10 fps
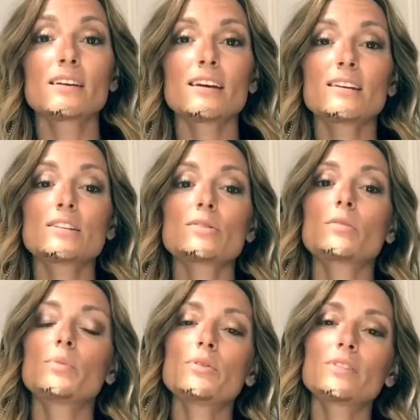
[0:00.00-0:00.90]
into
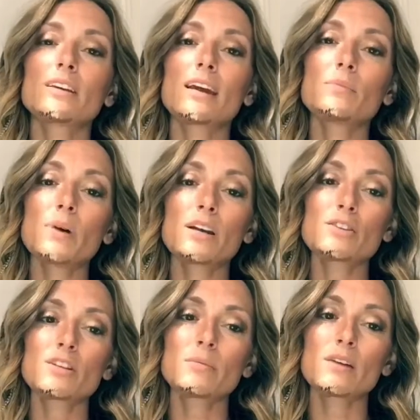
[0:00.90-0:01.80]
abusing and
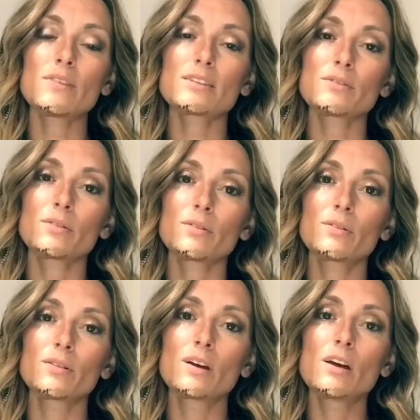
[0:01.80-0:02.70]
punishing my vessel,
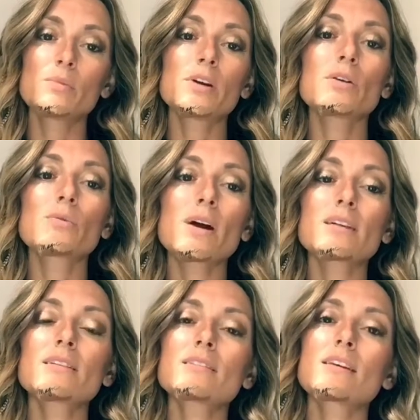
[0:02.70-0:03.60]
being
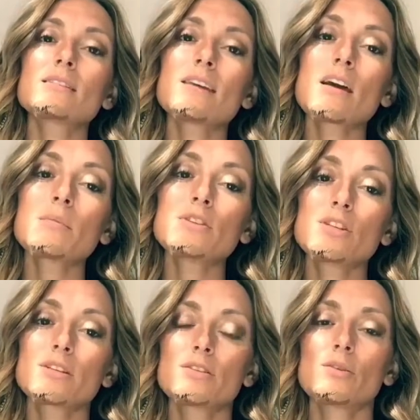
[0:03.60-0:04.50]
reckless and
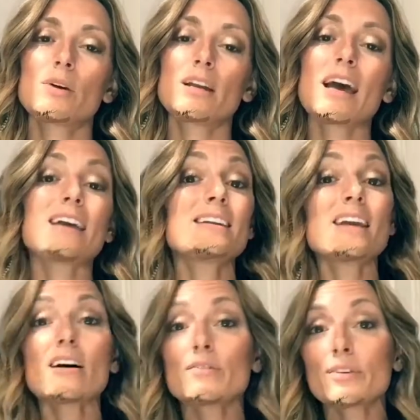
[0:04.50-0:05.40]
damaging to it, and
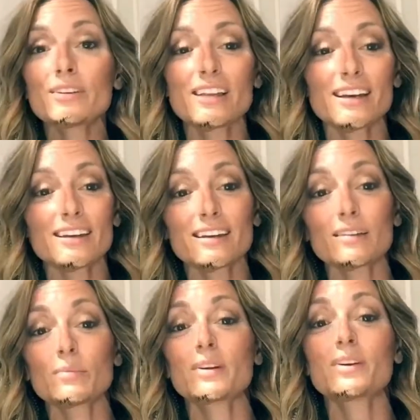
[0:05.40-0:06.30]
never letting
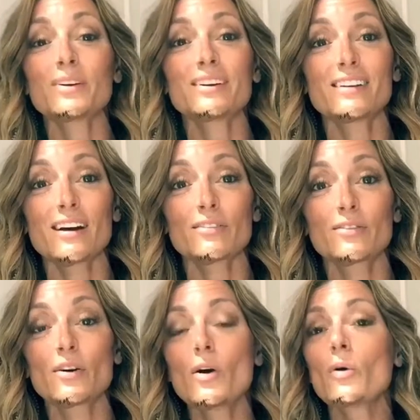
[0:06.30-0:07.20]
it be good
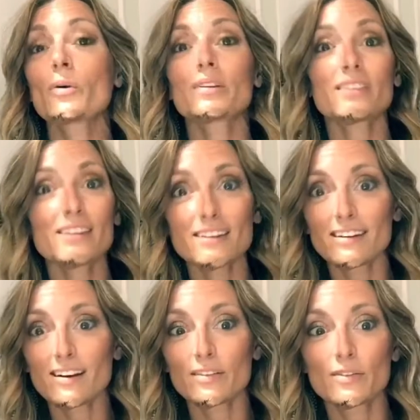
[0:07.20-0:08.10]
enough or thin
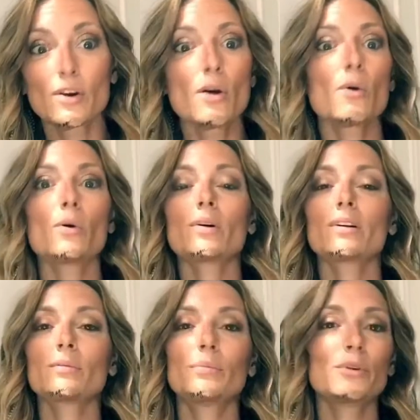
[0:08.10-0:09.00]
enough
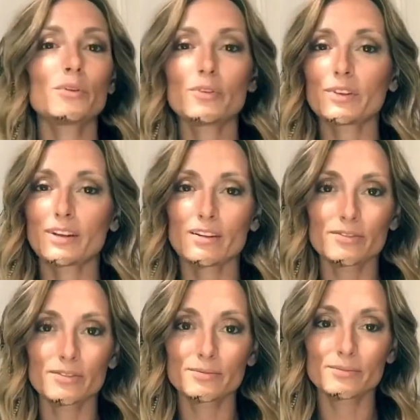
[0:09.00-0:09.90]
or beautiful enough.